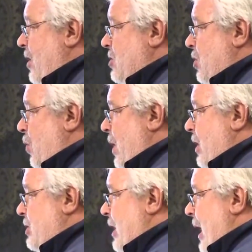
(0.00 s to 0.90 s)
years on real
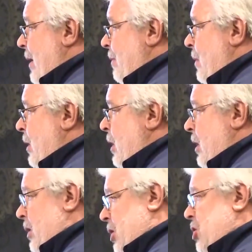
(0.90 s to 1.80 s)
estate,
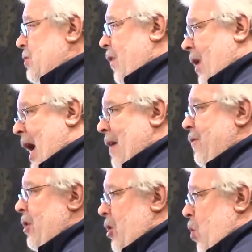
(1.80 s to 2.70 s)
the useful
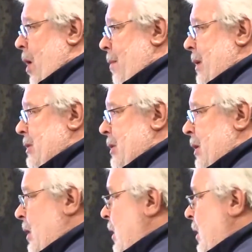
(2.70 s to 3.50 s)
life on equipment,